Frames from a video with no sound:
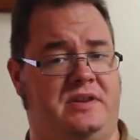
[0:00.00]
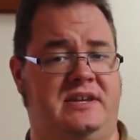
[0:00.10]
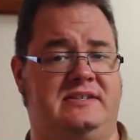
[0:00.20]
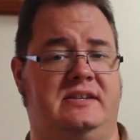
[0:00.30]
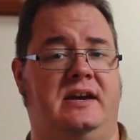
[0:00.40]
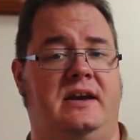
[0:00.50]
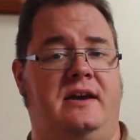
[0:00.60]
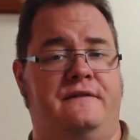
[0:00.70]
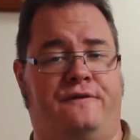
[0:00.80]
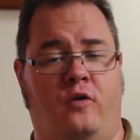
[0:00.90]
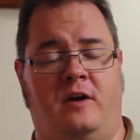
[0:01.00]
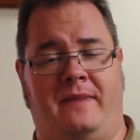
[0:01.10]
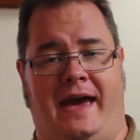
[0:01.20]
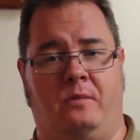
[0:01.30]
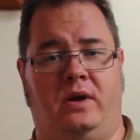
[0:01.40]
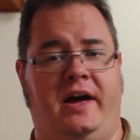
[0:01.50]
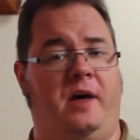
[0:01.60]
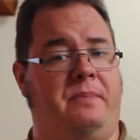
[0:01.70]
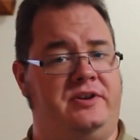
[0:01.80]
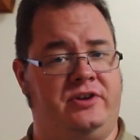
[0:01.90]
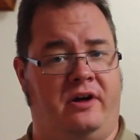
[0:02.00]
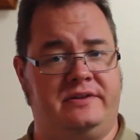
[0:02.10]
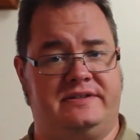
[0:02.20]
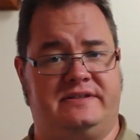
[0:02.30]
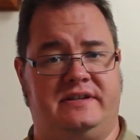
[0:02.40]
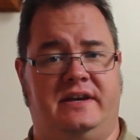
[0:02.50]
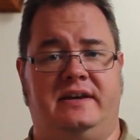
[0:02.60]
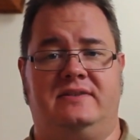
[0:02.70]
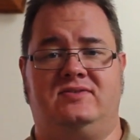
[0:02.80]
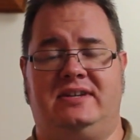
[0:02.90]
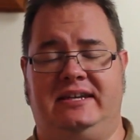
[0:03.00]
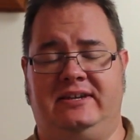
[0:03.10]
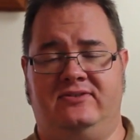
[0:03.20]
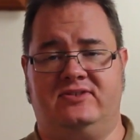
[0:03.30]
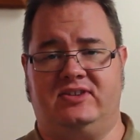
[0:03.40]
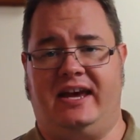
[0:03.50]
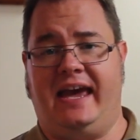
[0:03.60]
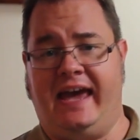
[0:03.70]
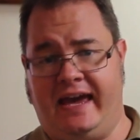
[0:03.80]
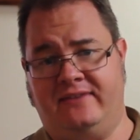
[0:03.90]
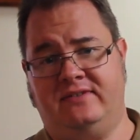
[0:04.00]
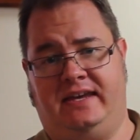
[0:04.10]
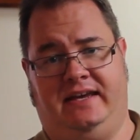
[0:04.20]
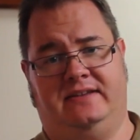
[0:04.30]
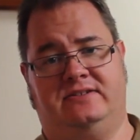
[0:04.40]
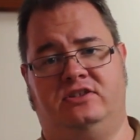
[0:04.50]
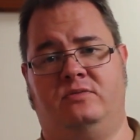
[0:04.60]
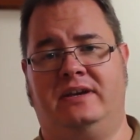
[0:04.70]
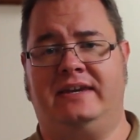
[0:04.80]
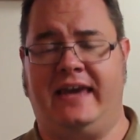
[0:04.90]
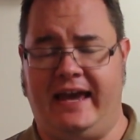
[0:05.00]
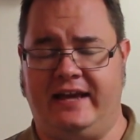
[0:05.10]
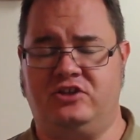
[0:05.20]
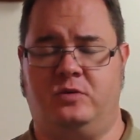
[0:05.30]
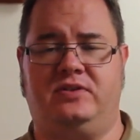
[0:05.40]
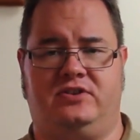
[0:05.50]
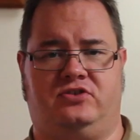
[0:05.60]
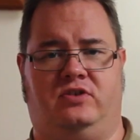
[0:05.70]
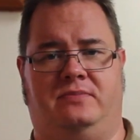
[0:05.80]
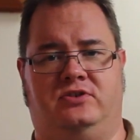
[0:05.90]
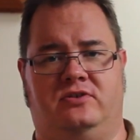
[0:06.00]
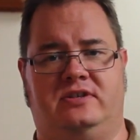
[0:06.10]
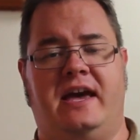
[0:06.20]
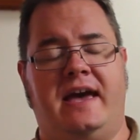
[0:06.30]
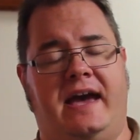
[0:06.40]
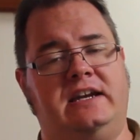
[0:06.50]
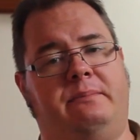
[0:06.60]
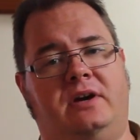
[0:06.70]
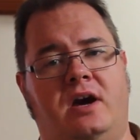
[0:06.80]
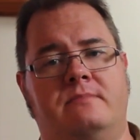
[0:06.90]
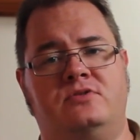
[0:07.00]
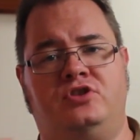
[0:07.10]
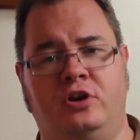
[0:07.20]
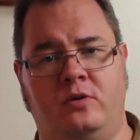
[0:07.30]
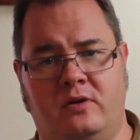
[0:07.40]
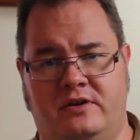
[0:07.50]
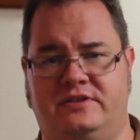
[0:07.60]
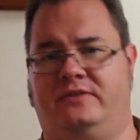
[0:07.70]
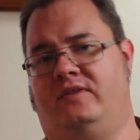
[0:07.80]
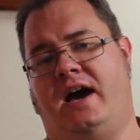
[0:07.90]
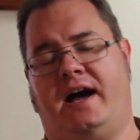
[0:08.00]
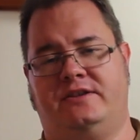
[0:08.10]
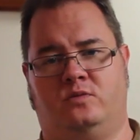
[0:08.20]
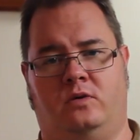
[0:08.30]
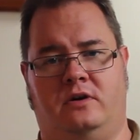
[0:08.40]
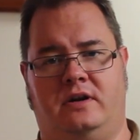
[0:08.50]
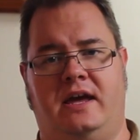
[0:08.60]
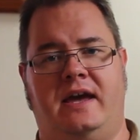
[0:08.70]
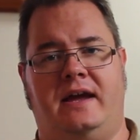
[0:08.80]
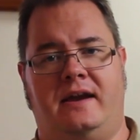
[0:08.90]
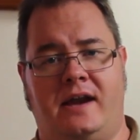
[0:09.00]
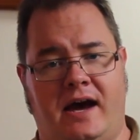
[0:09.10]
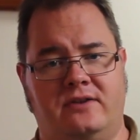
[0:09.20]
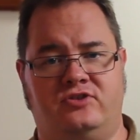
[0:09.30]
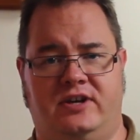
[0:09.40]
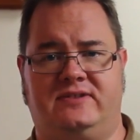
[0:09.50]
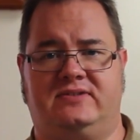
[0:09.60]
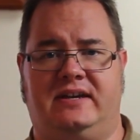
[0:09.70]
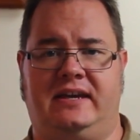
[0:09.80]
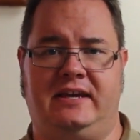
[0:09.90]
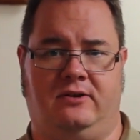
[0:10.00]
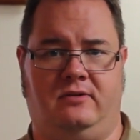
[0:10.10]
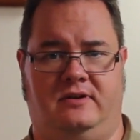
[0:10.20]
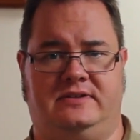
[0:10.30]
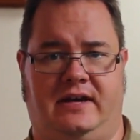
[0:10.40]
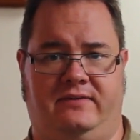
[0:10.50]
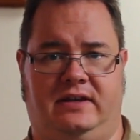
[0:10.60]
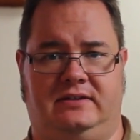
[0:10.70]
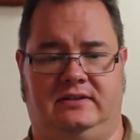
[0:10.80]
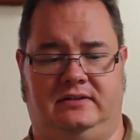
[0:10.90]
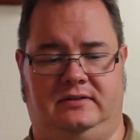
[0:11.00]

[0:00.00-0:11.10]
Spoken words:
that this format will help adults, teens, and kids to engage with the scriptures and to become doers of God's word, not just hearers of it.